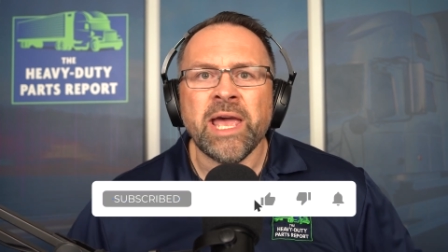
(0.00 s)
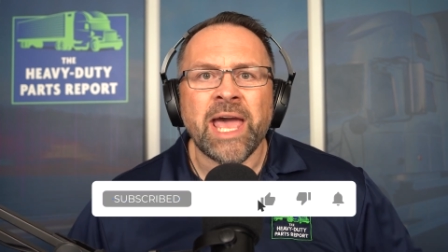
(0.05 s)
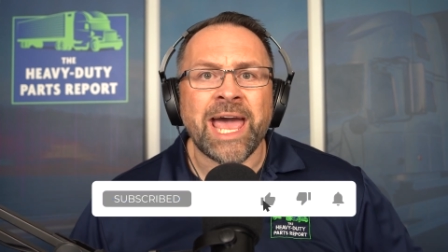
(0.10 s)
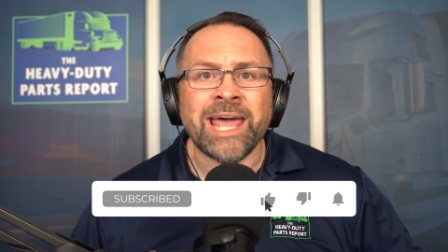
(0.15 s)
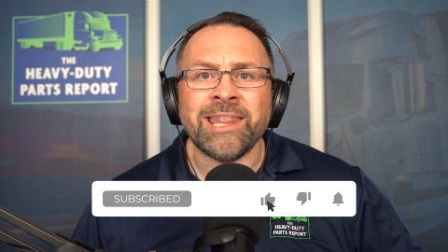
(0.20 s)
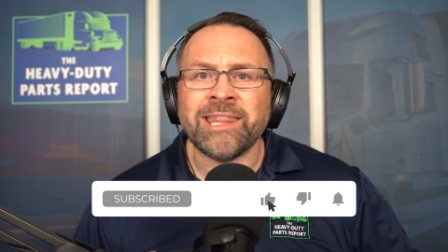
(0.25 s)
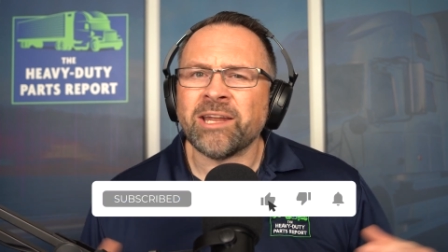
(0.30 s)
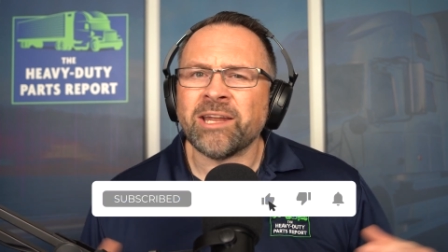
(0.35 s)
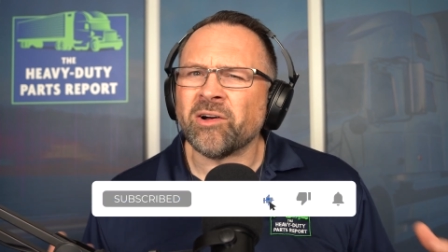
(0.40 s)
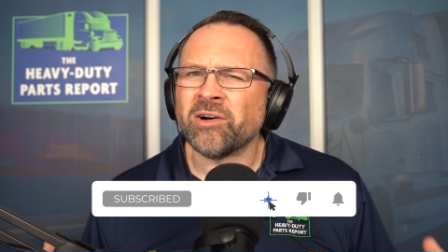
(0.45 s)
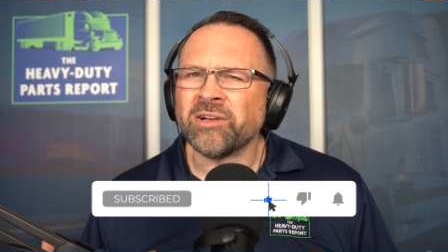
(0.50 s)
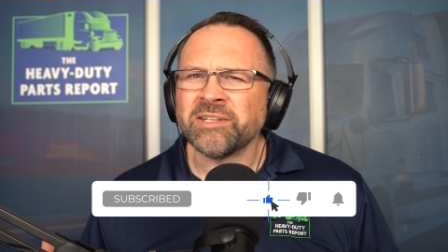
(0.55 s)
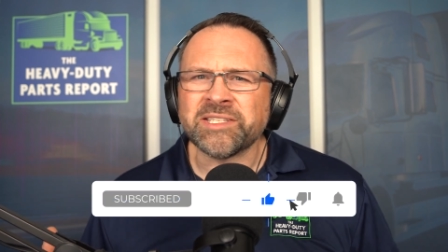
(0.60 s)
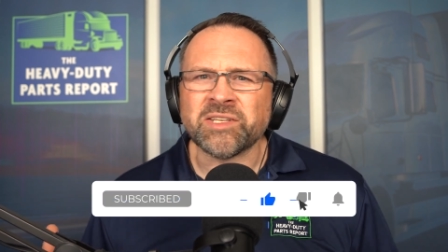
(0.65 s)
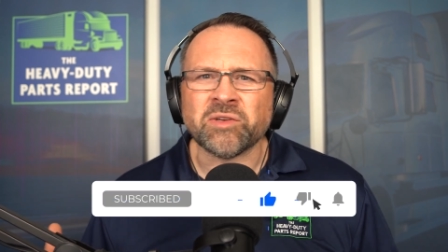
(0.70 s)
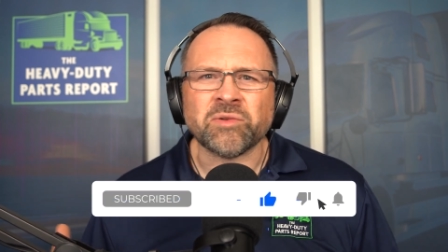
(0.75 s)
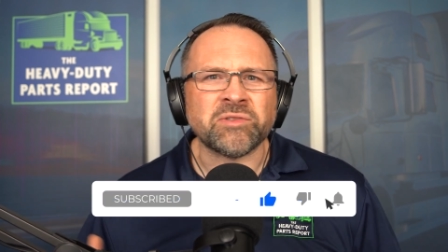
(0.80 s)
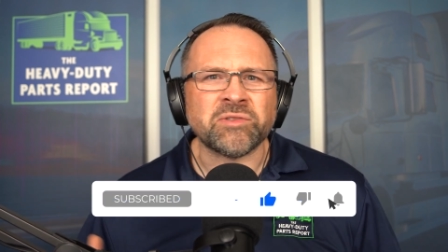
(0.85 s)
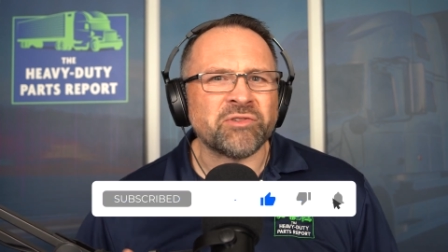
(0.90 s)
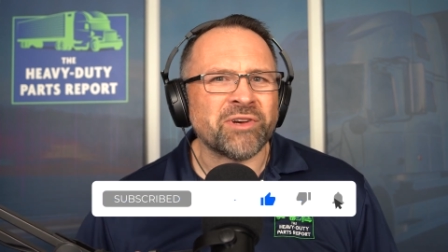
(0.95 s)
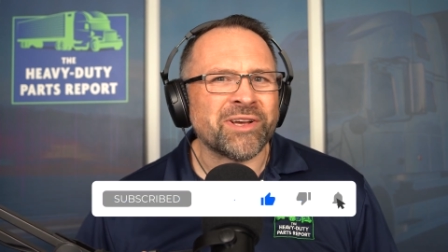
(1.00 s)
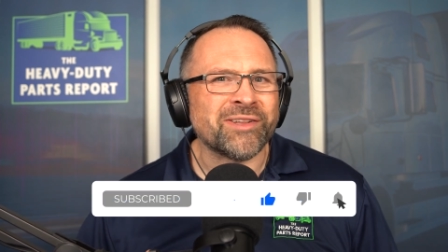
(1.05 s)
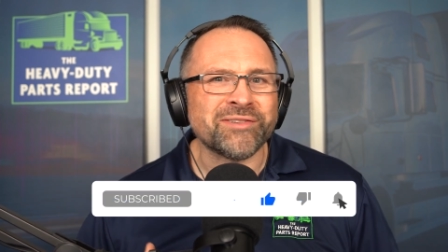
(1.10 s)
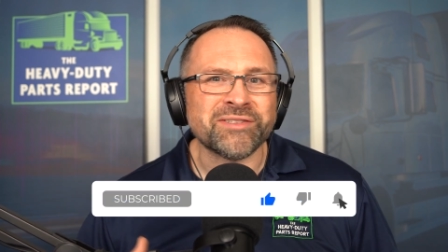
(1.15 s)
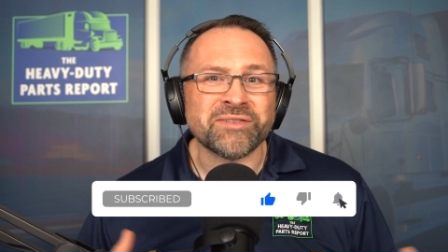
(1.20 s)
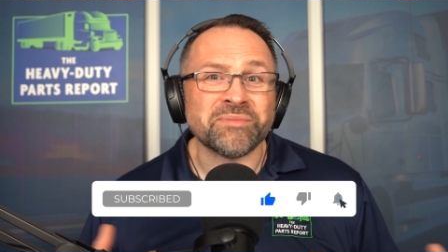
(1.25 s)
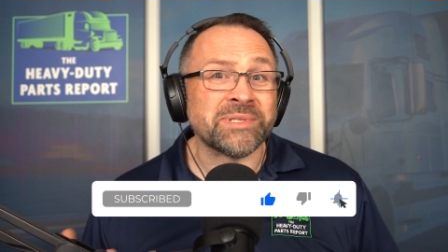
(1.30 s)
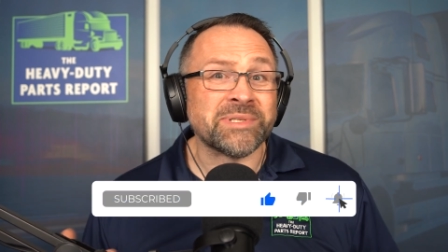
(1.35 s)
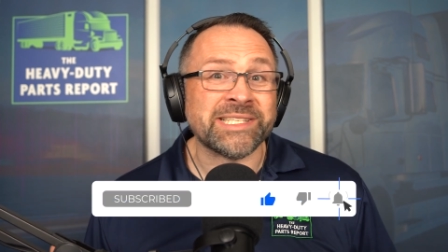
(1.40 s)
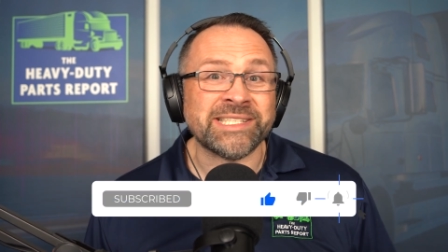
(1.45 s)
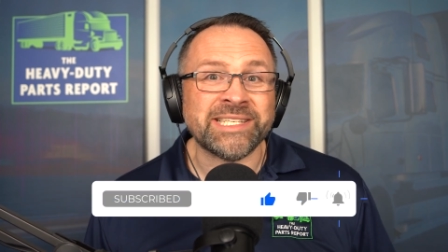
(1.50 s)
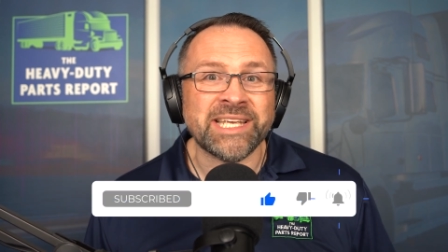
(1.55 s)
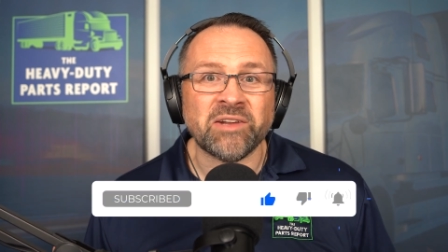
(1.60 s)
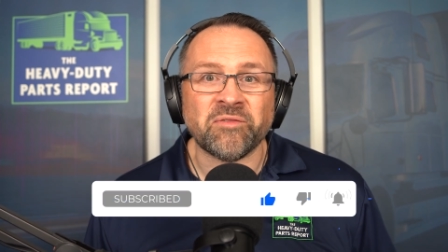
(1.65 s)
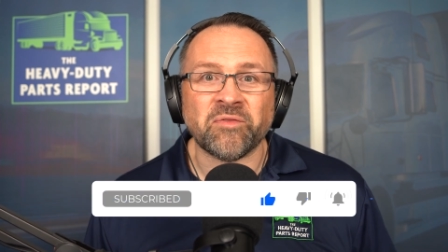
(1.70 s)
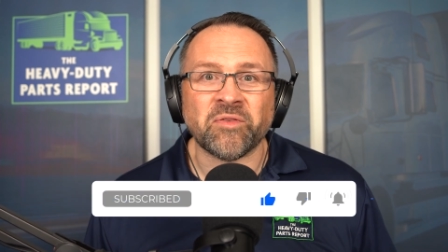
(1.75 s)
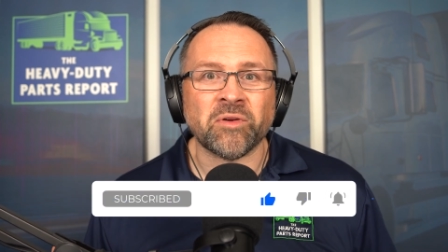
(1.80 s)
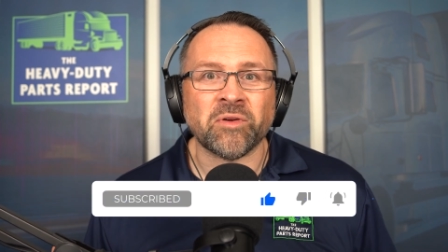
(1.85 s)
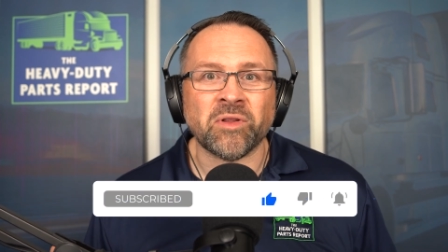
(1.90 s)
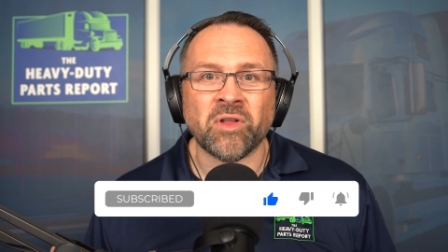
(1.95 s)
And then also, trailers will
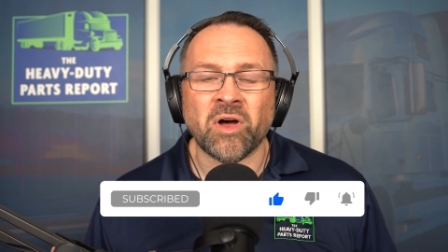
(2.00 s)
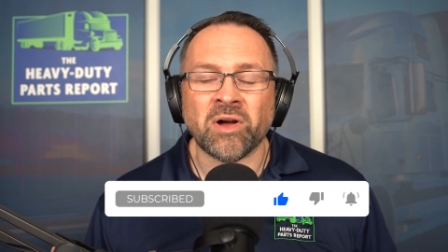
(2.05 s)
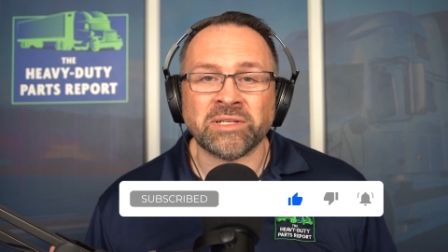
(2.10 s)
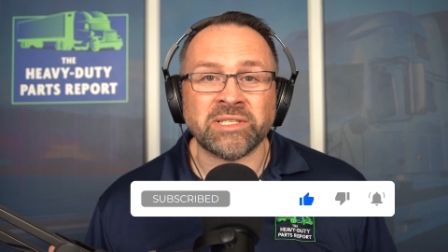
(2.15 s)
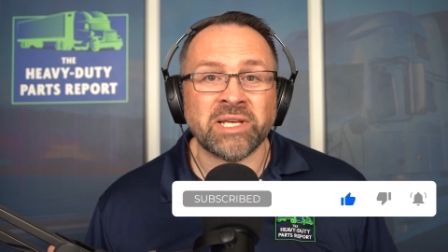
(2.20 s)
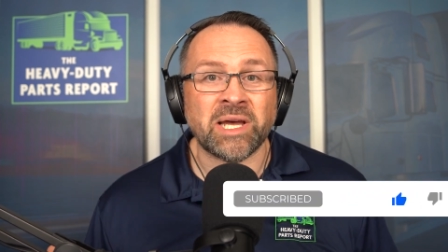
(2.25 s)
sit for a long